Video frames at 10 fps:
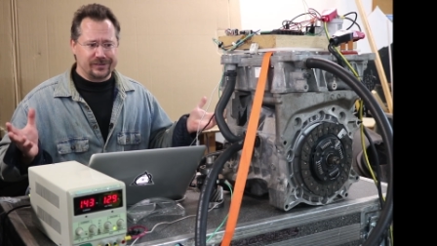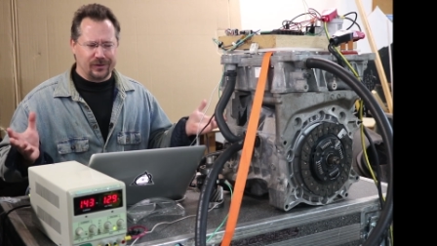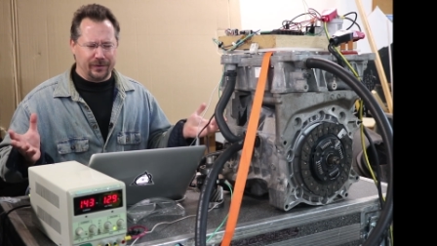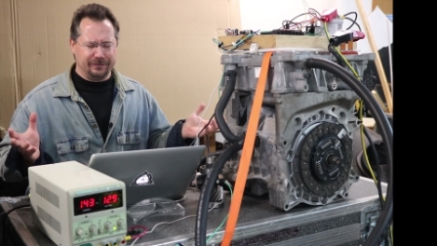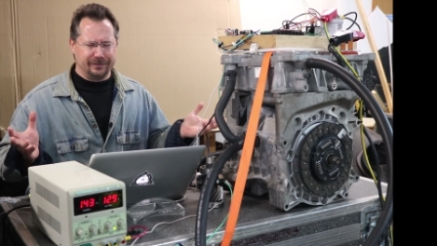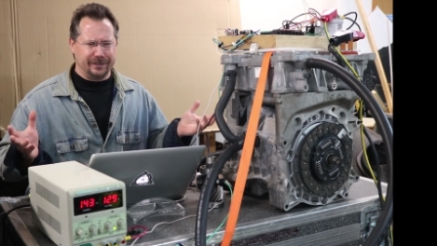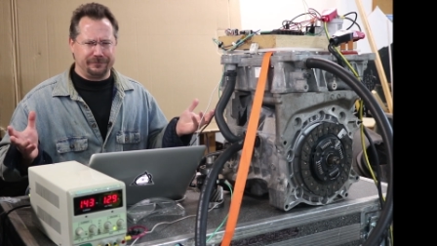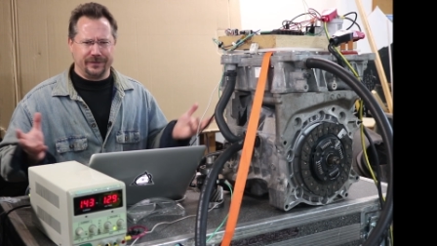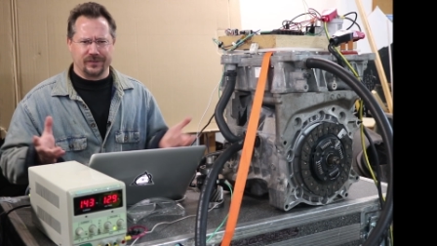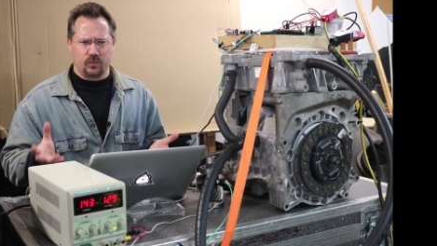so it
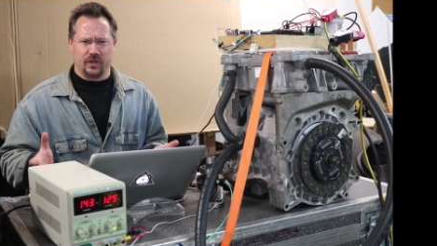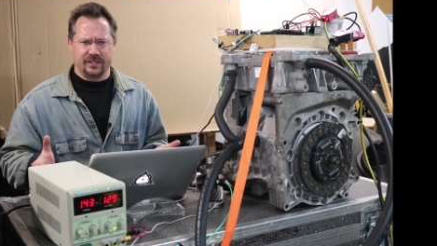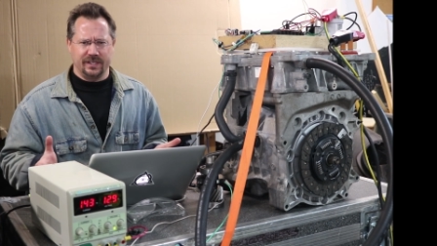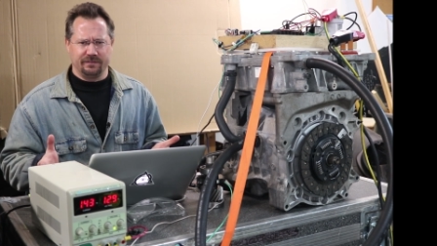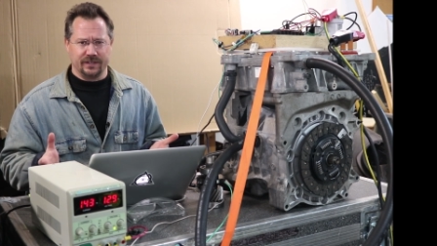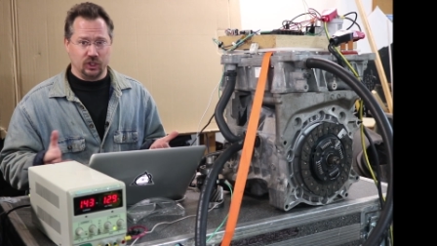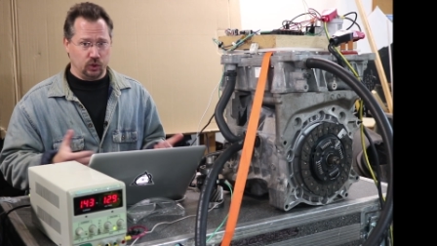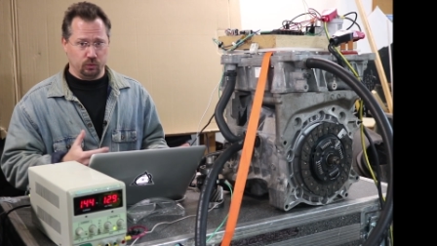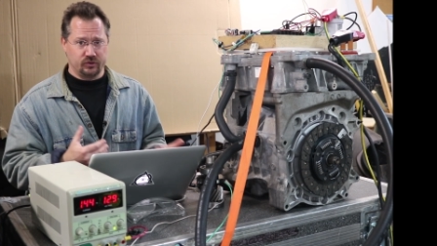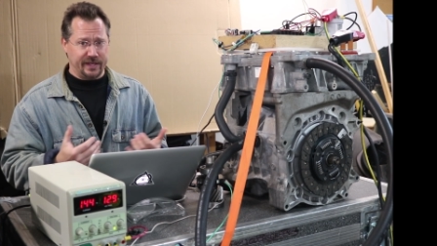feels weird to even
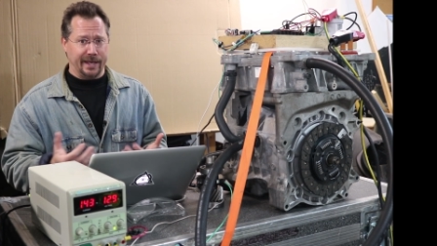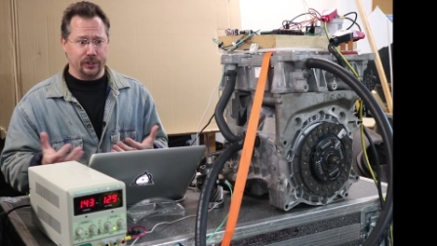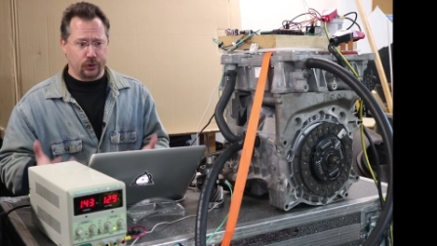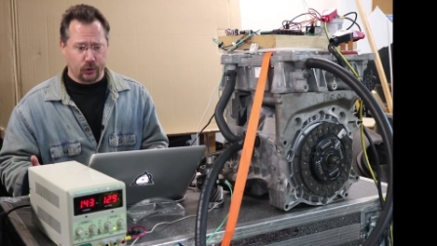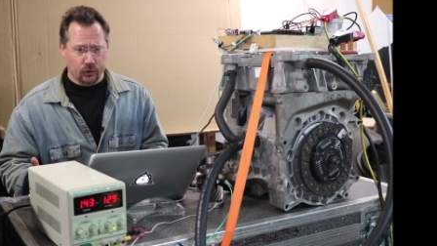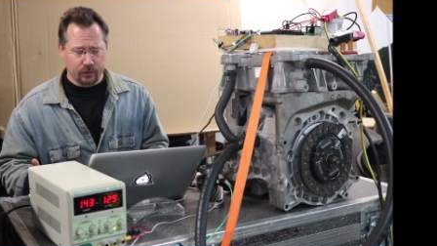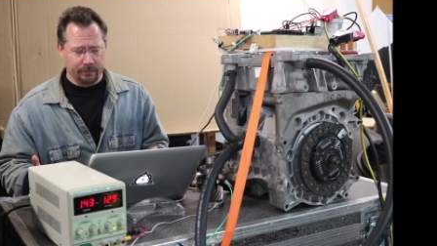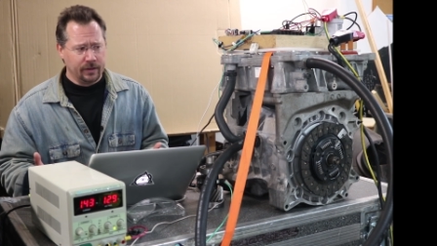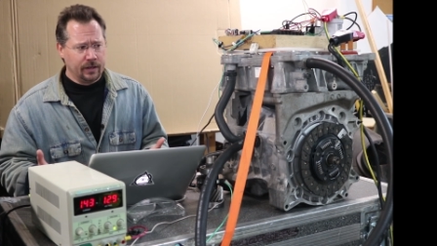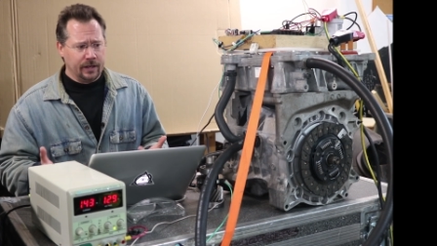use that term.